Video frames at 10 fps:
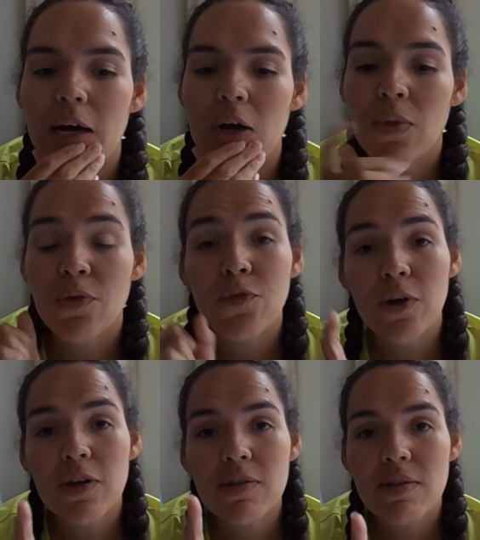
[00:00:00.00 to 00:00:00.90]
On the
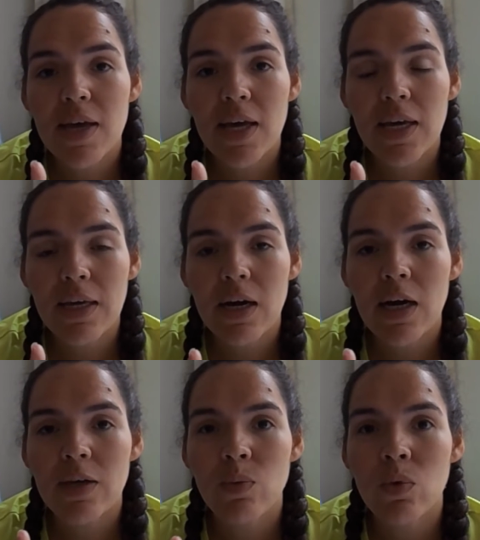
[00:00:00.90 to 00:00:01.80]
first day,
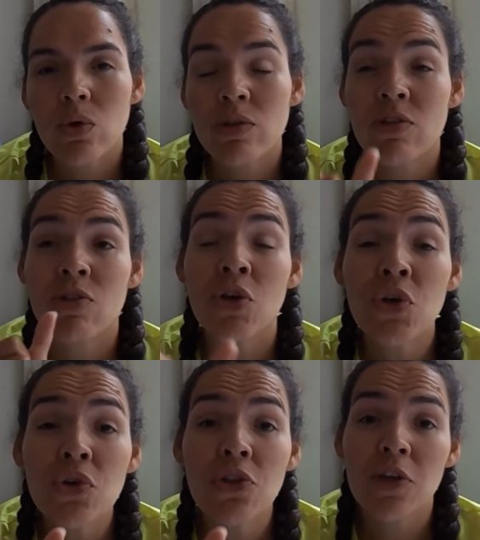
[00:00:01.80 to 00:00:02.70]
I walked
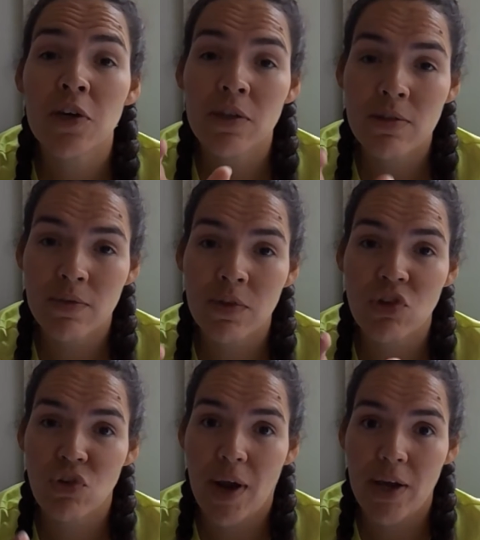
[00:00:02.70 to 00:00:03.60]
2/3 of the
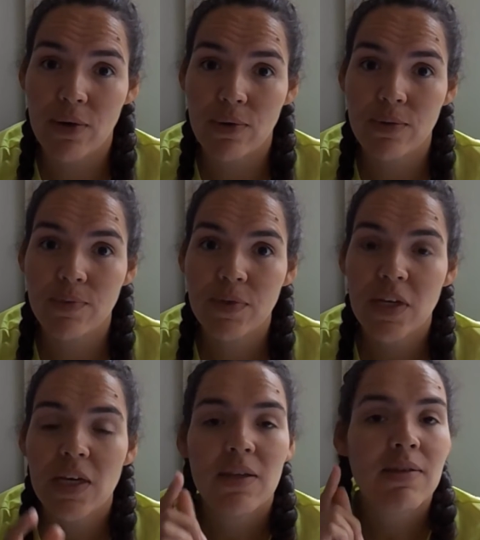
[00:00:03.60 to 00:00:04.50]
trail,
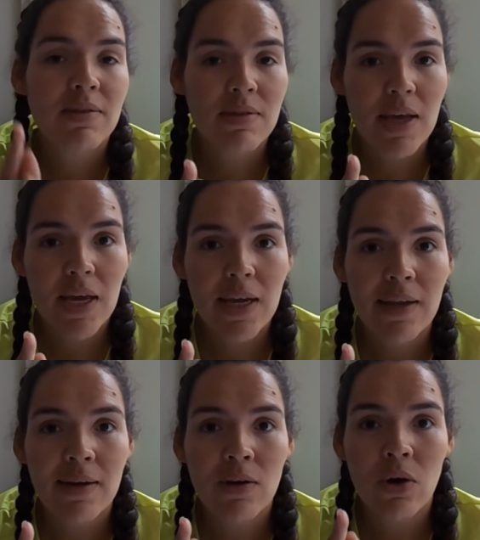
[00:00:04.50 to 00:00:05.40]

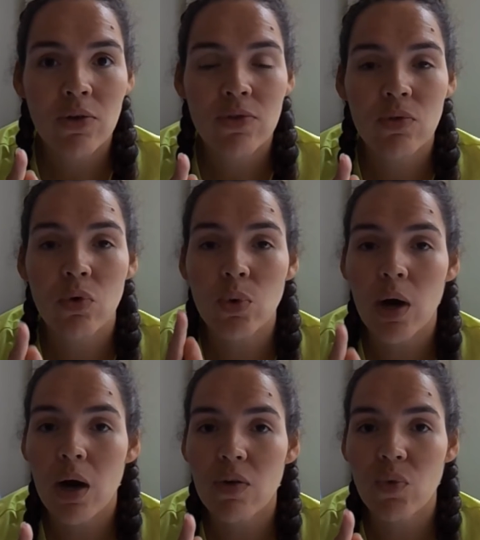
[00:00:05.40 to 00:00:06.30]
stayed at a hostel called
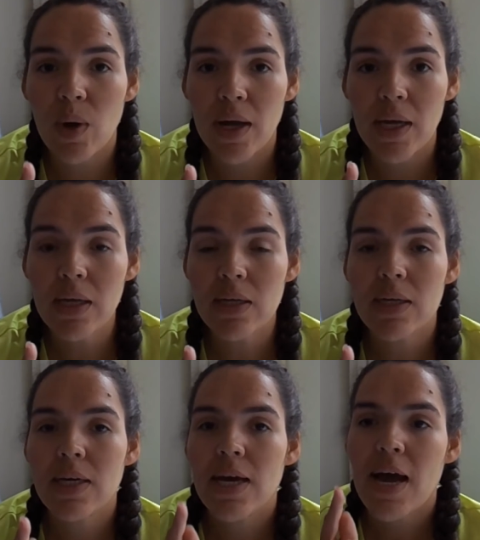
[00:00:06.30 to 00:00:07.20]
Halfway,
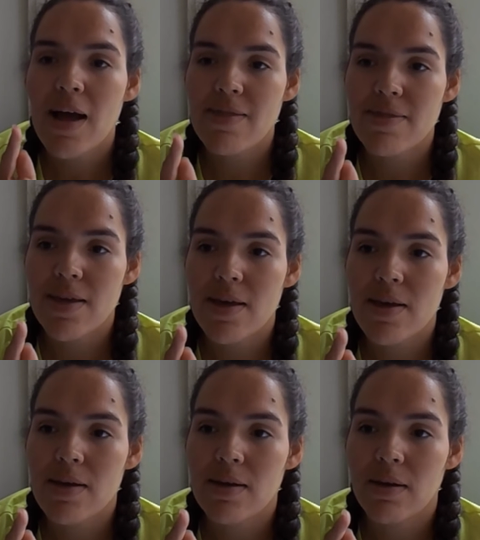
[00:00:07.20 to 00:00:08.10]
and
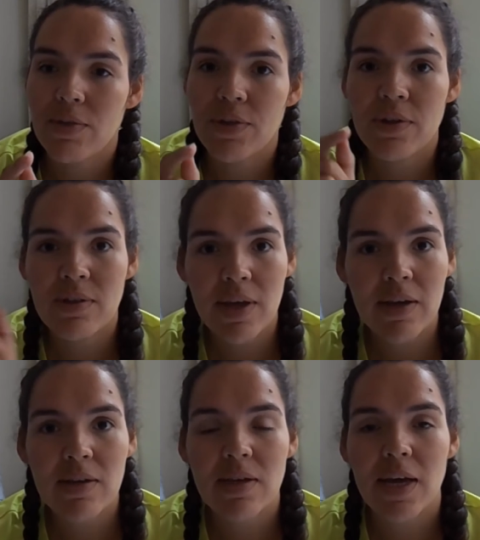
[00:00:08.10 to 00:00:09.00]
then the
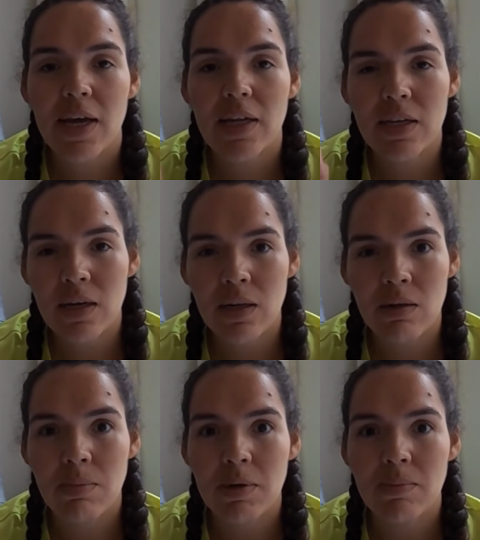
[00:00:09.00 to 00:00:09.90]
second day I did a little
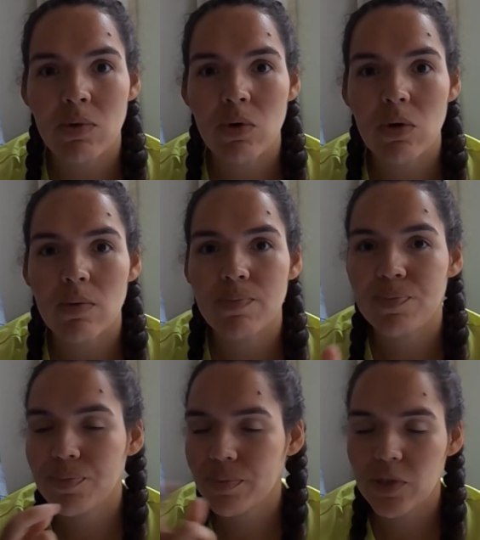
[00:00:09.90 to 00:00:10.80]
bit more,
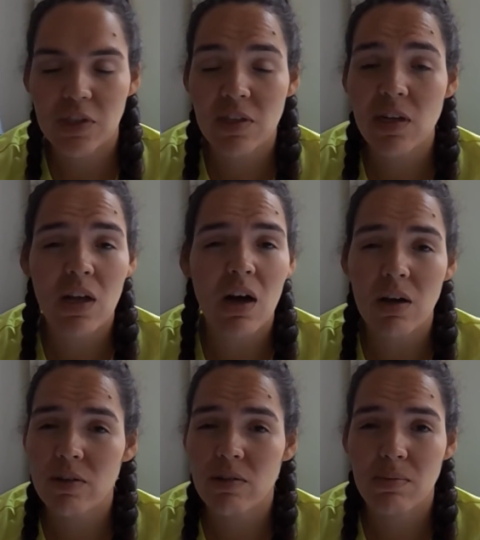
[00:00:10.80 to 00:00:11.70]
just the
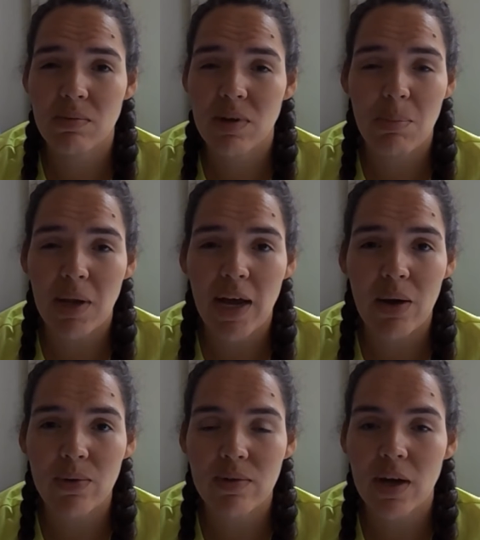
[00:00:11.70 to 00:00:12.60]
last couple of
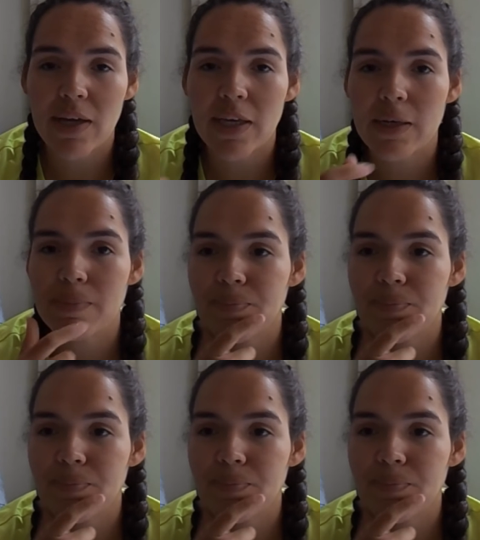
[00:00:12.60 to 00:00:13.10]
hours of hiking.